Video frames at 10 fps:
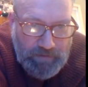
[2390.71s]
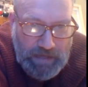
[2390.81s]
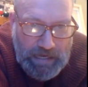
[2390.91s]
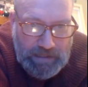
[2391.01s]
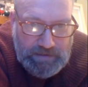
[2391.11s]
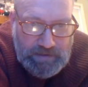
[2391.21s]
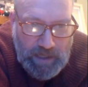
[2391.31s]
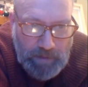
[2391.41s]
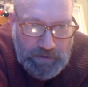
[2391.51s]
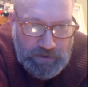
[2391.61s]
the Allies
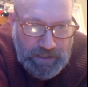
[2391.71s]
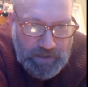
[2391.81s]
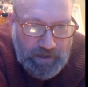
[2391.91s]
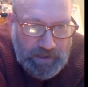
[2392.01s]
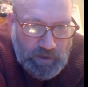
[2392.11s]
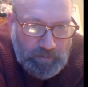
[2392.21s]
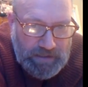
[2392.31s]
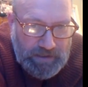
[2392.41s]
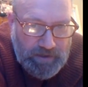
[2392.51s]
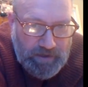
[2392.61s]
established an international
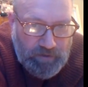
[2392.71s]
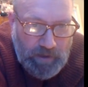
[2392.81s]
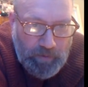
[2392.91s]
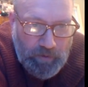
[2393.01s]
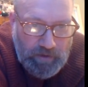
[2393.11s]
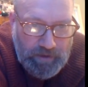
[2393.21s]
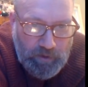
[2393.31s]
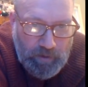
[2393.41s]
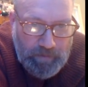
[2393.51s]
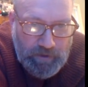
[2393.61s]
military tribunal in
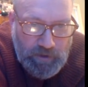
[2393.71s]
Nuremberg,